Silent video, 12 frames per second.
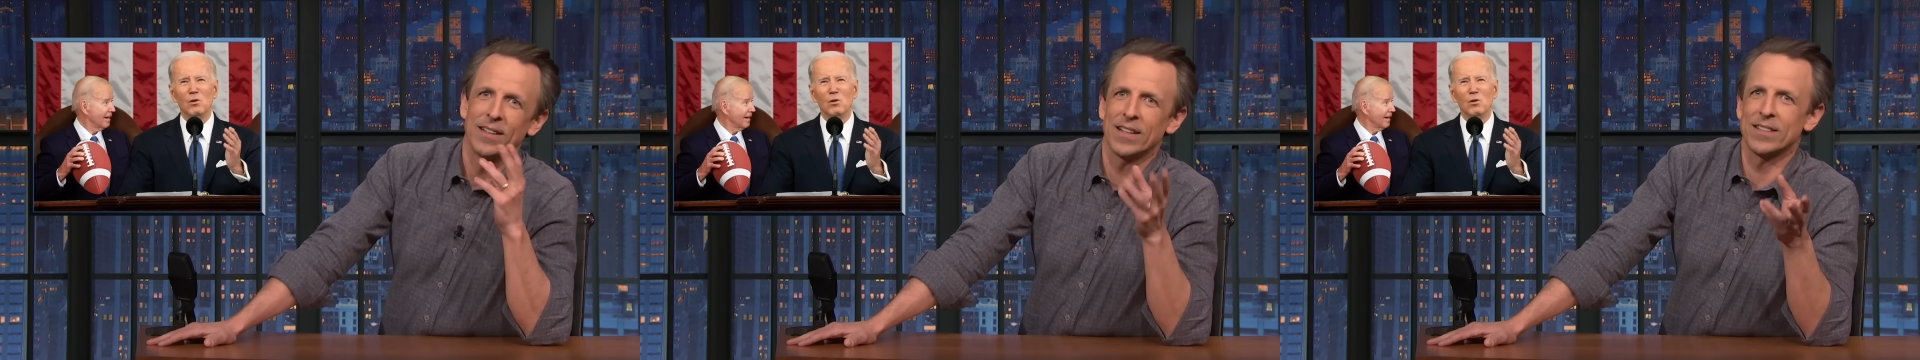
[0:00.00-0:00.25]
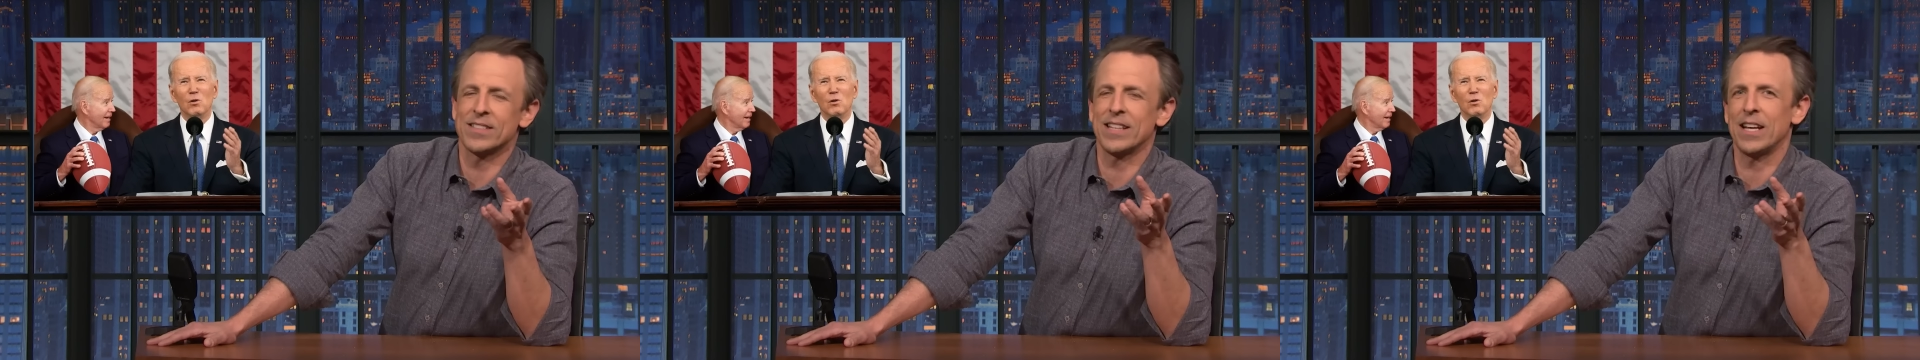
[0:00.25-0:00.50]

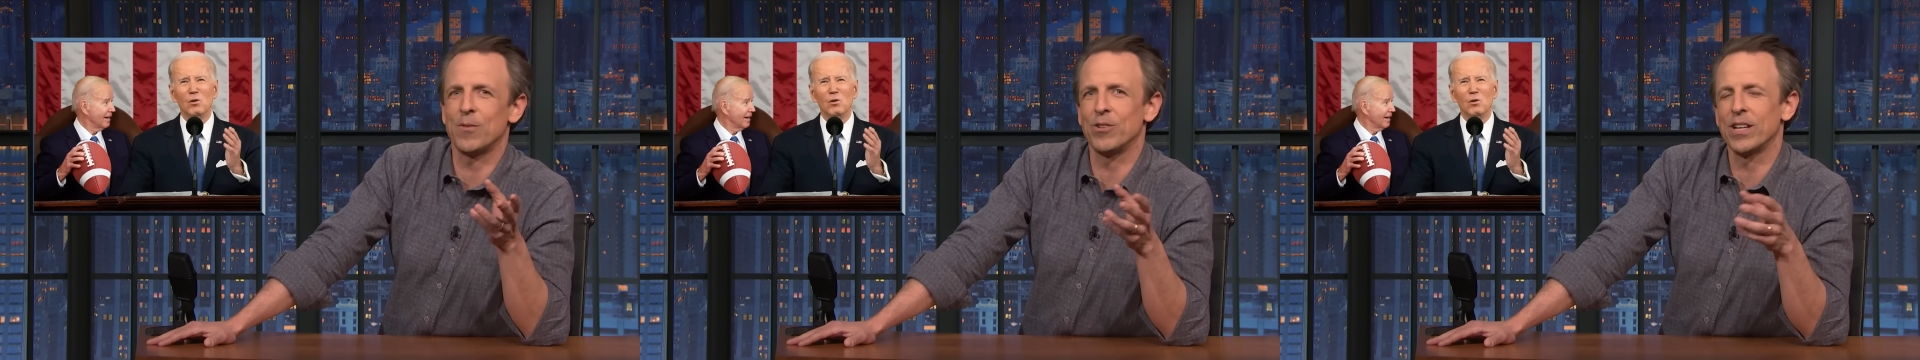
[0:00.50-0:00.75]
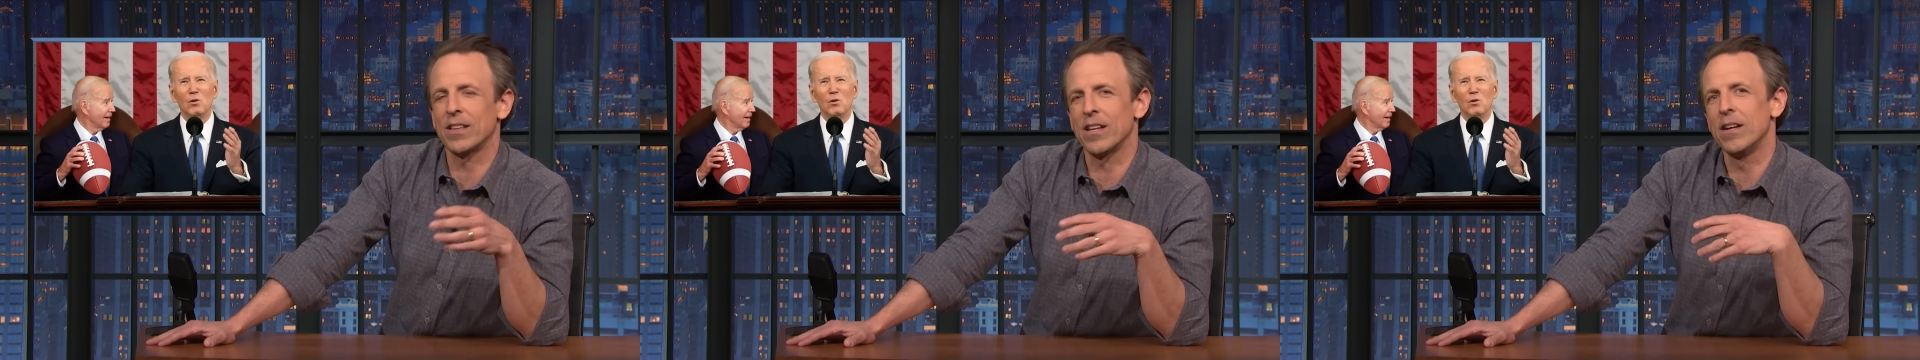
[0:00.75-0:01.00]
Speaker 1: Instead, we'll
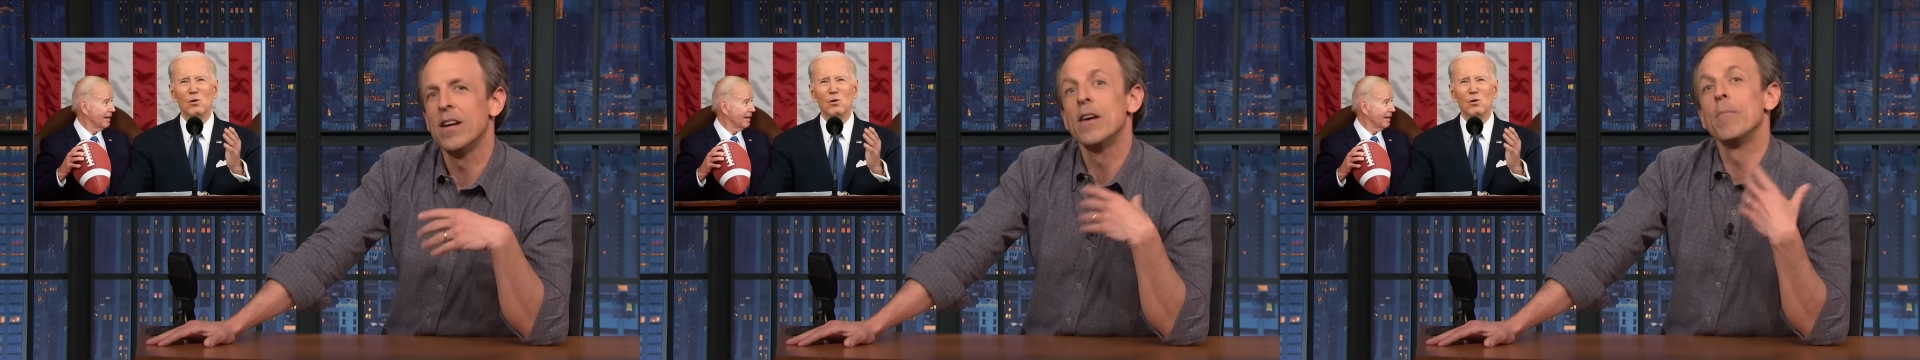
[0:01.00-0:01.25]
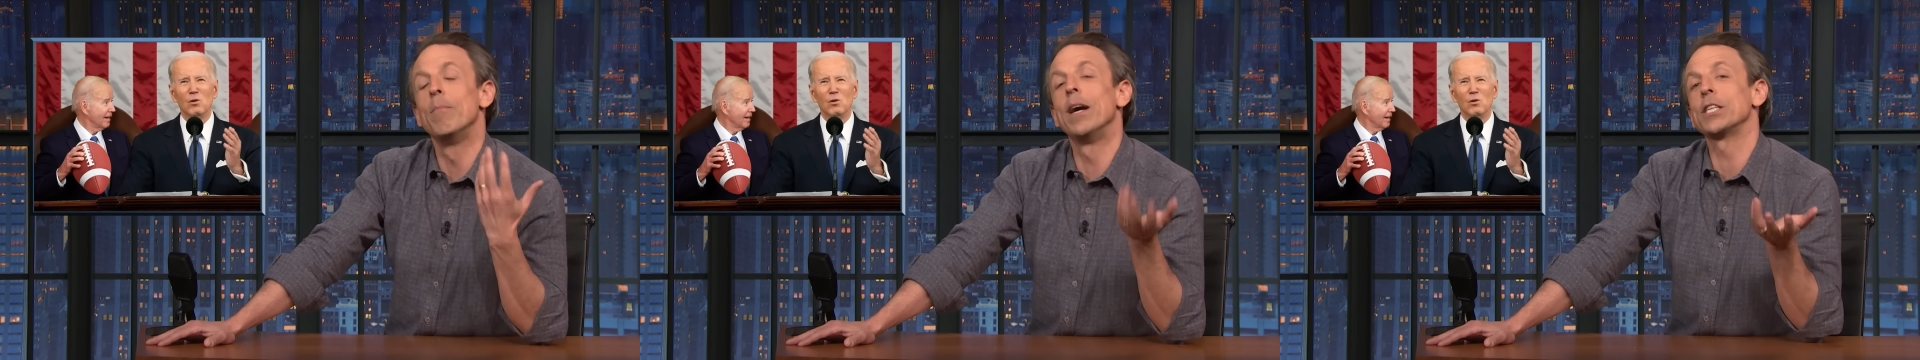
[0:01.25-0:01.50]
get the
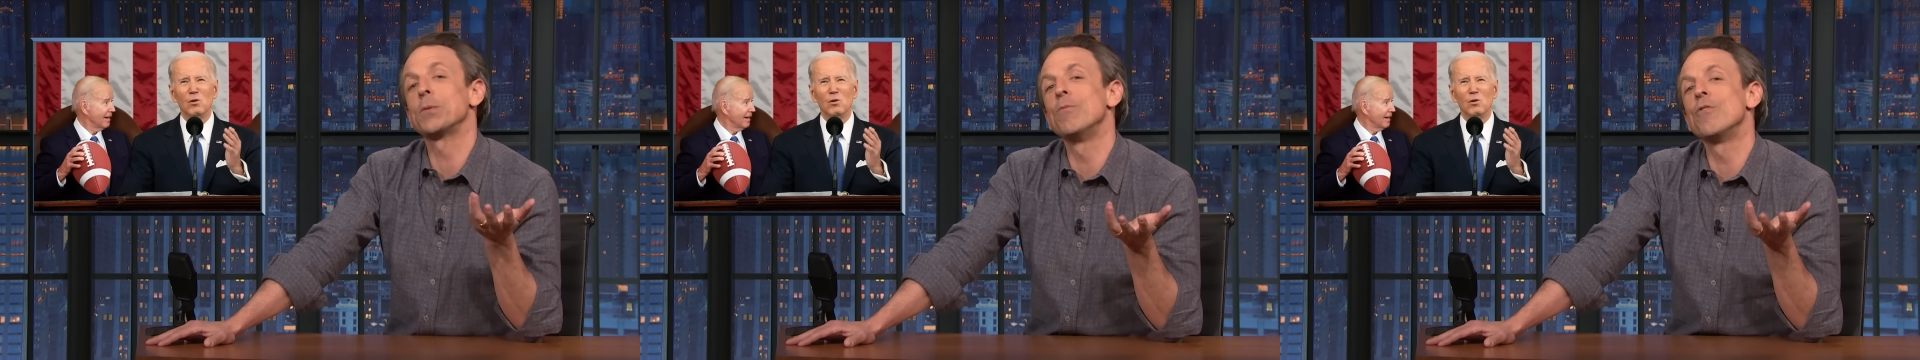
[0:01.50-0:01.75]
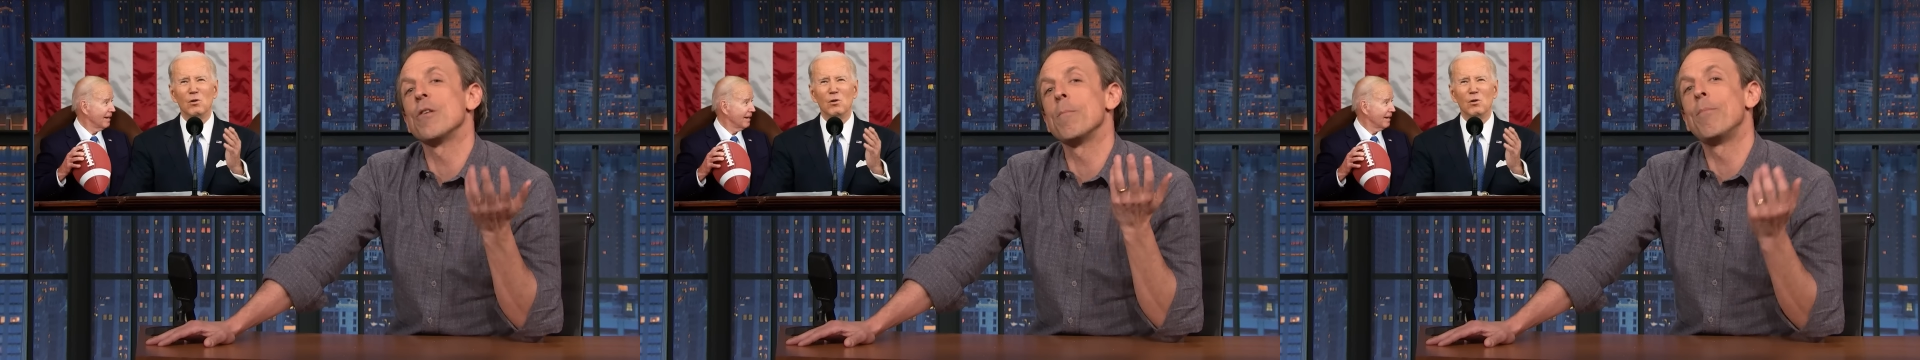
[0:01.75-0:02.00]
much
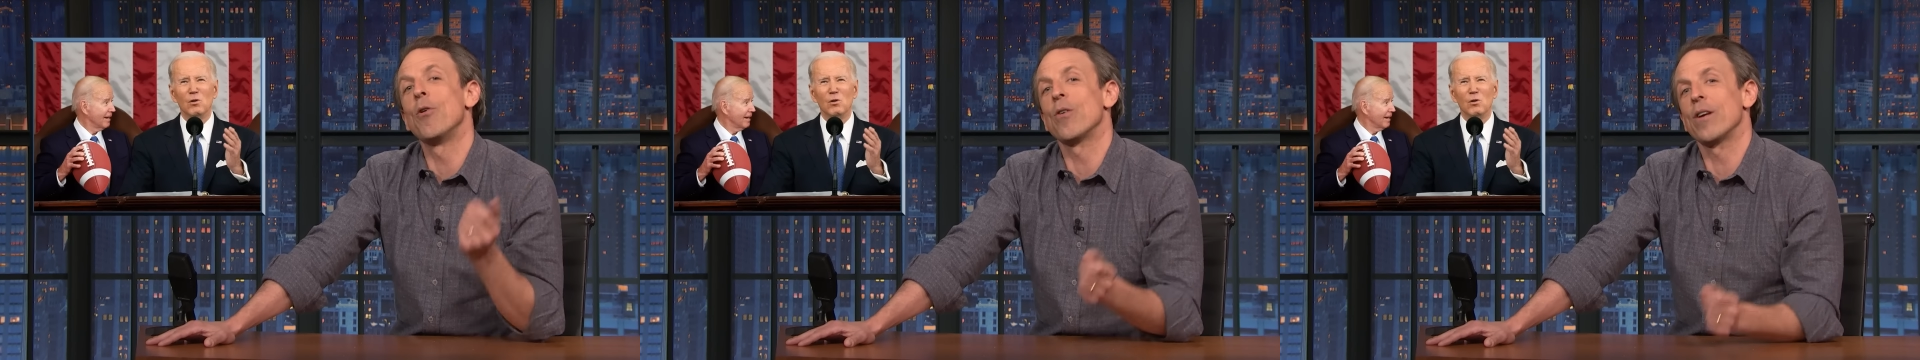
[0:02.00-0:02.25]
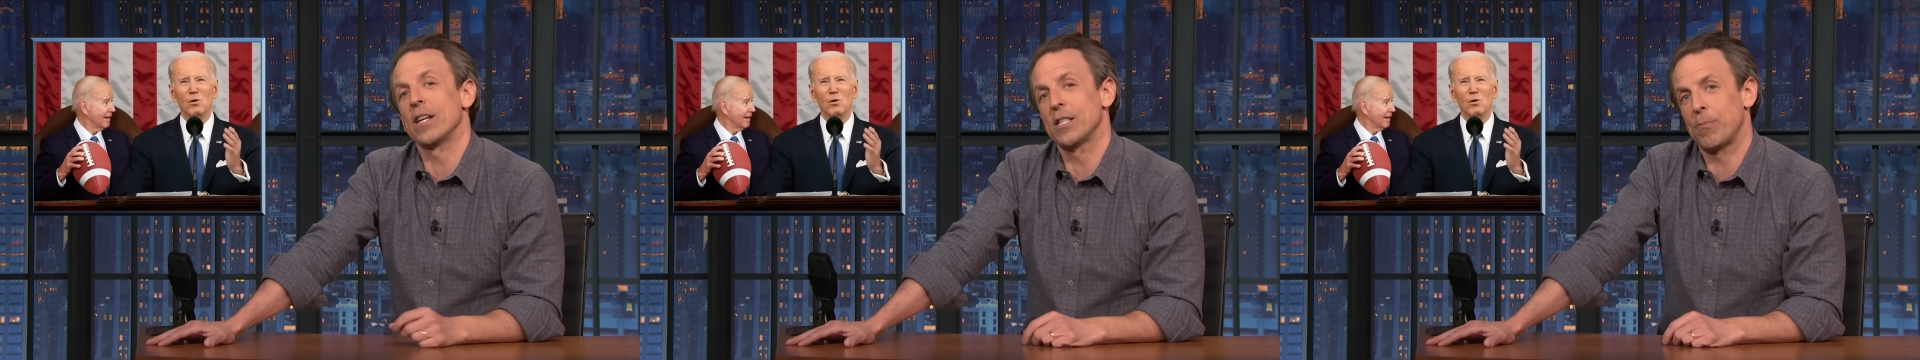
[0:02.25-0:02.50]
more boring